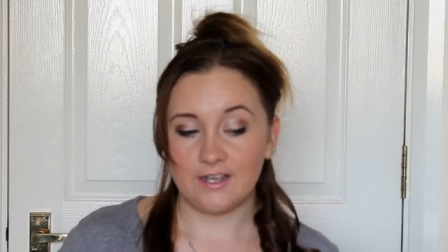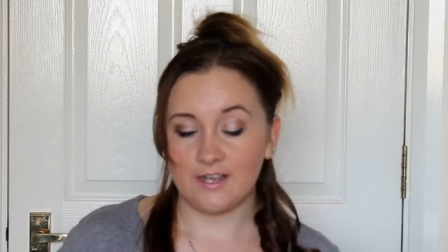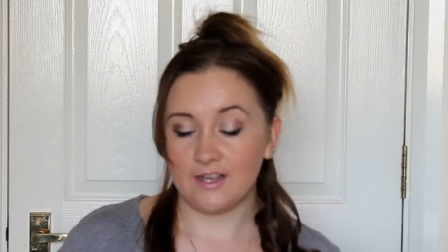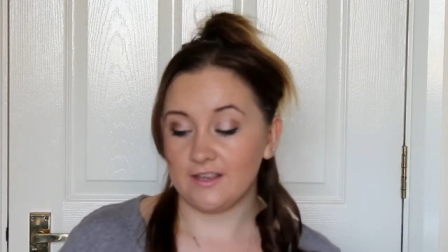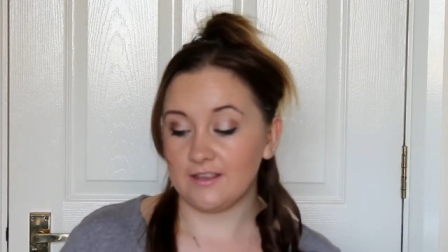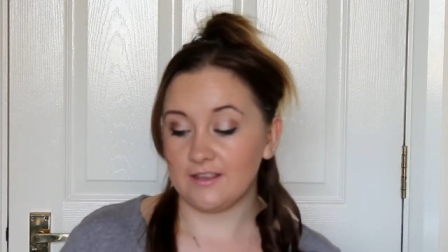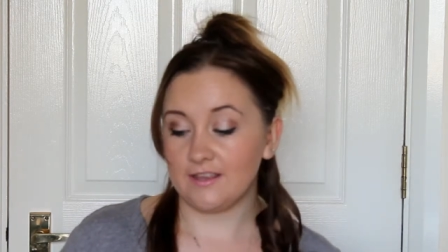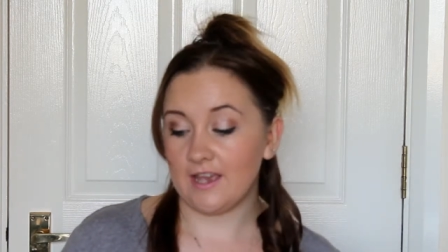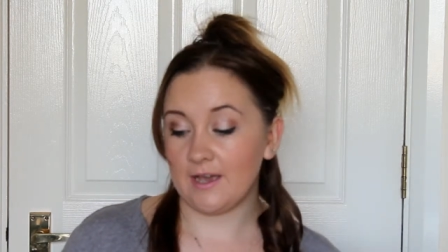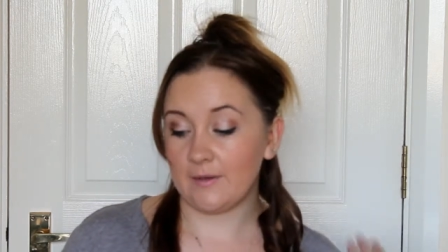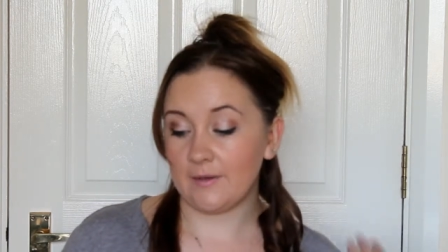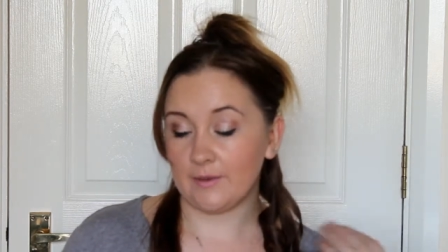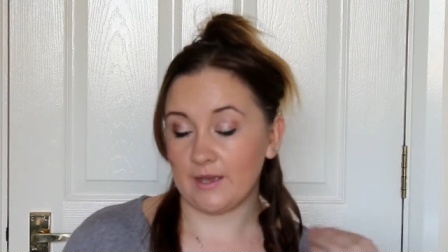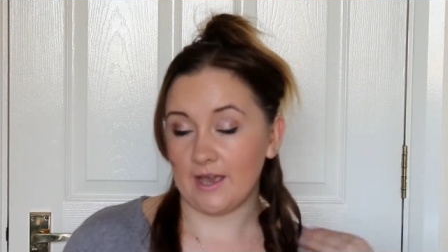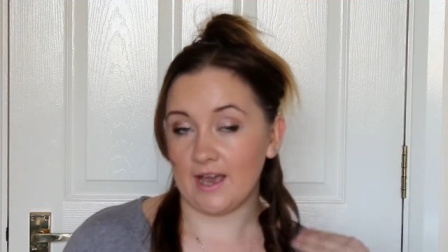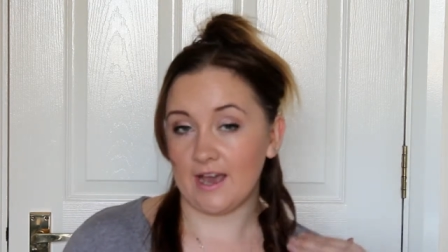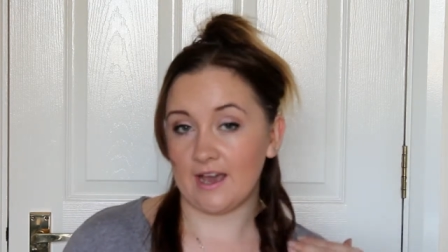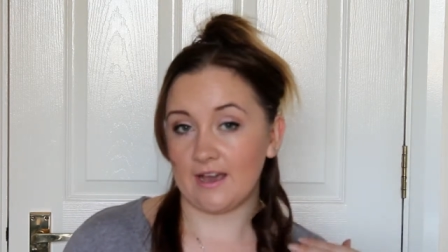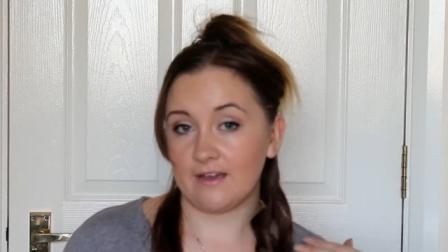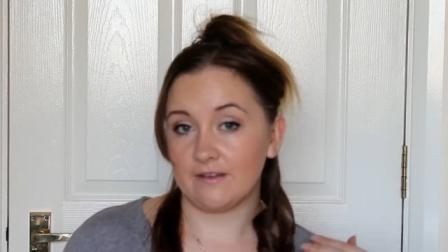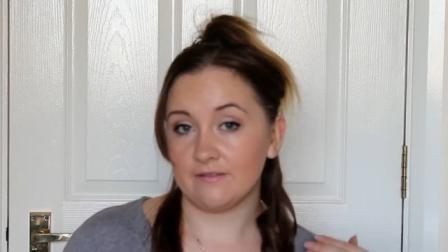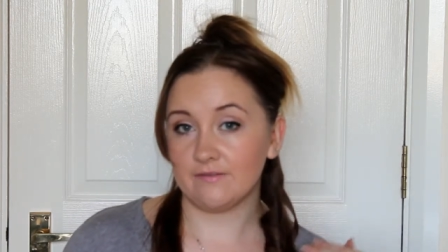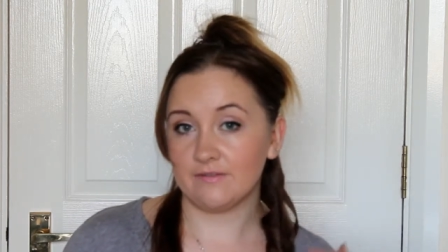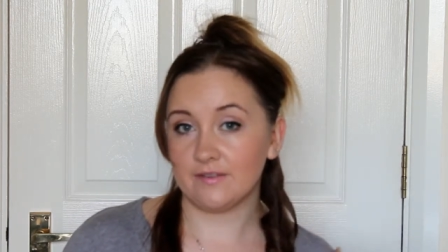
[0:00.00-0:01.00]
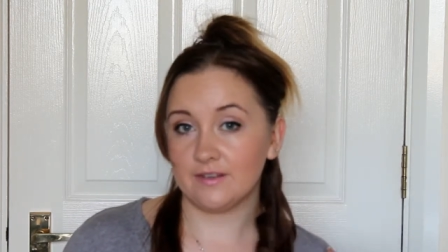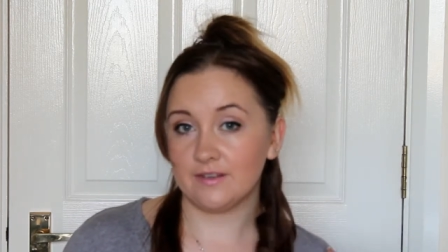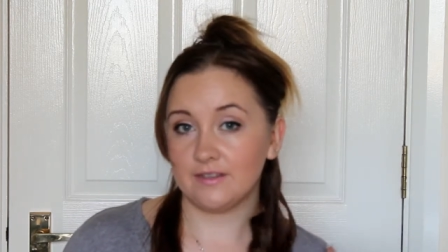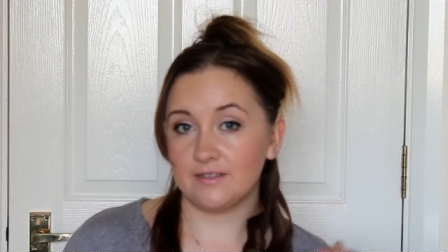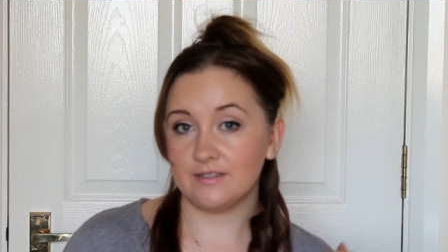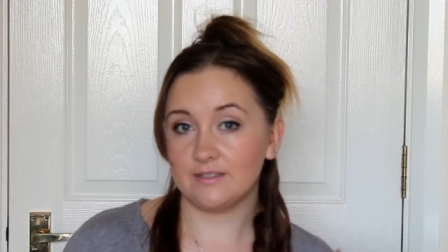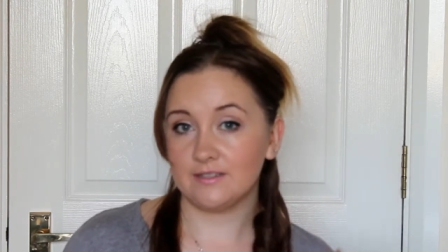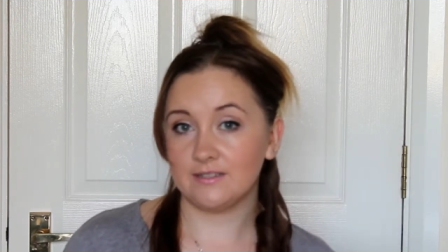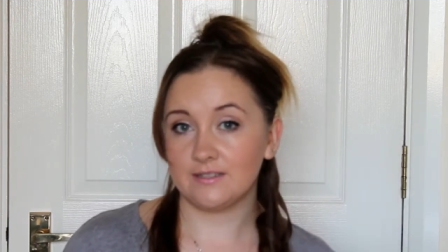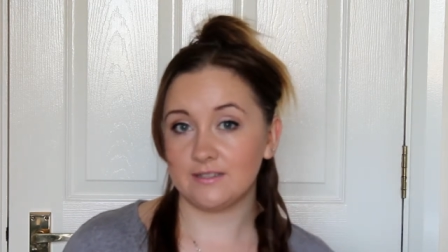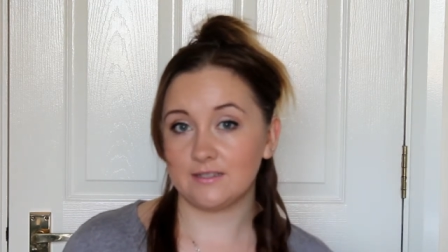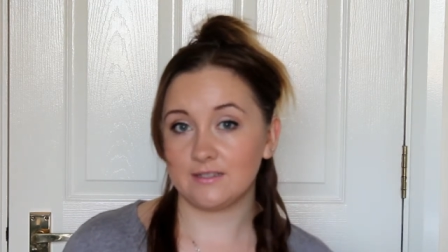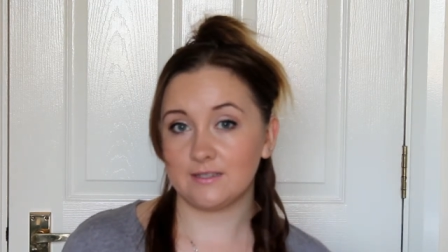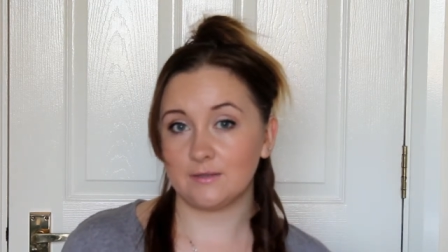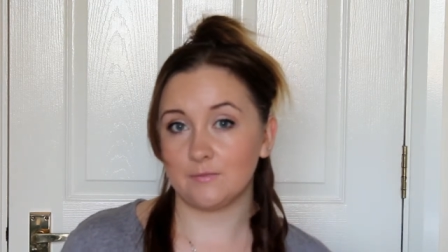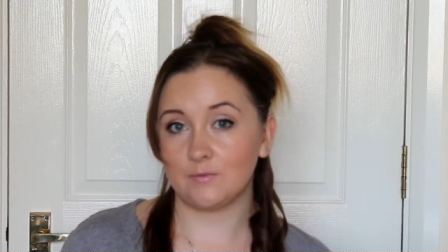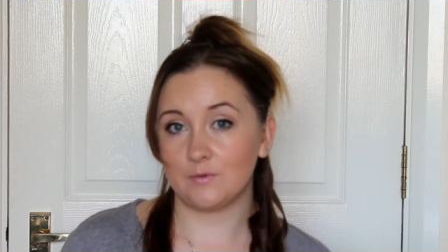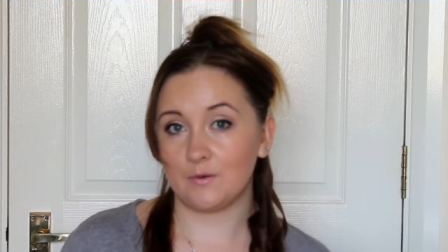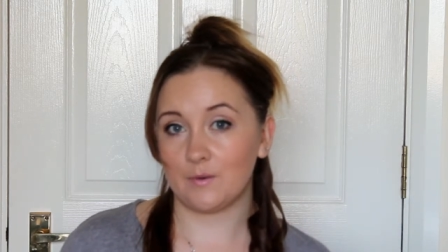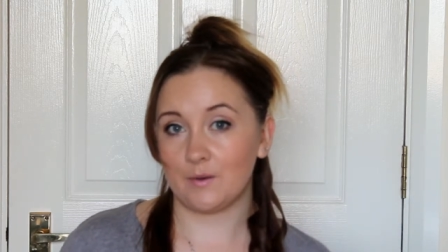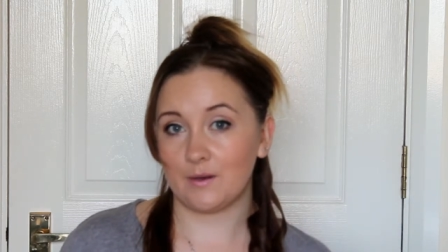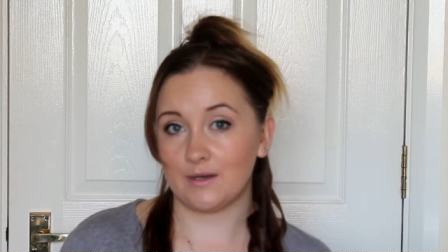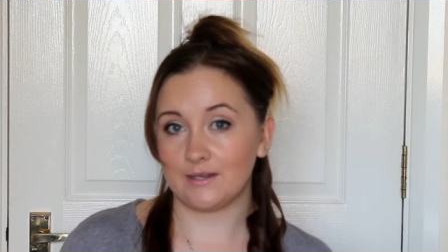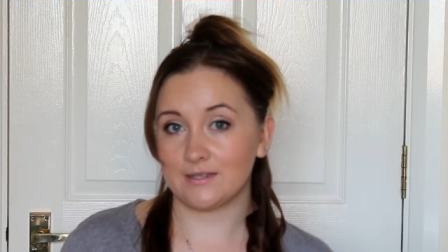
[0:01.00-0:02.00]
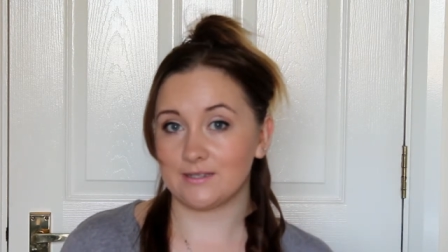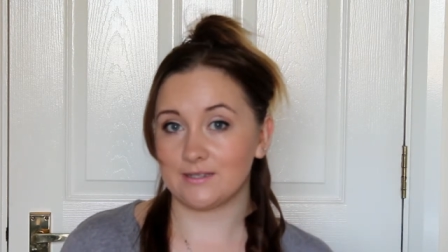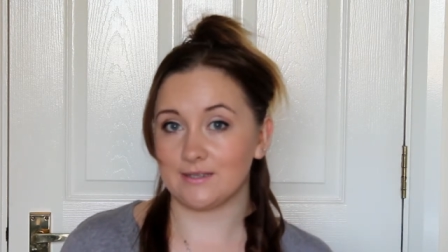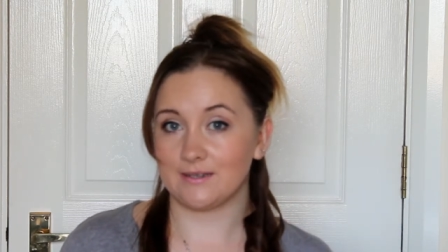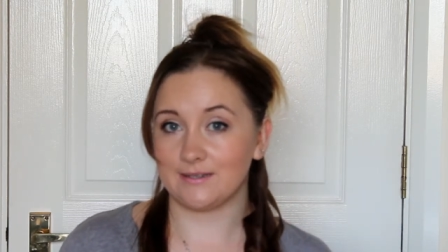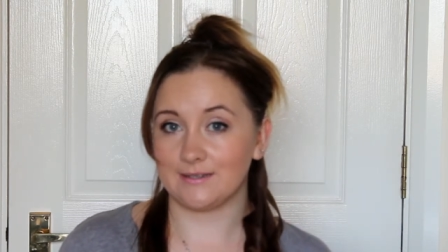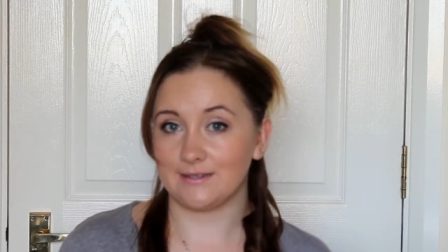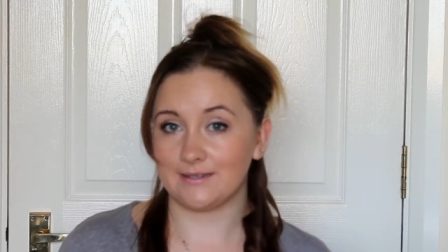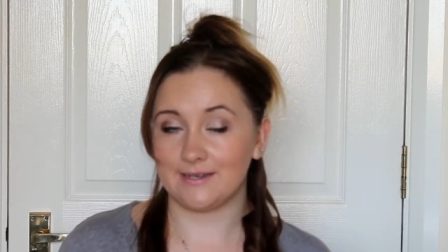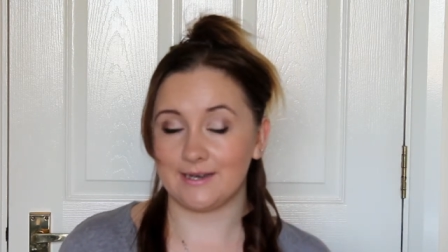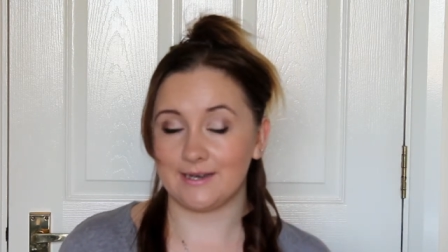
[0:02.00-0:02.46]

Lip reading: And there we have some quite tight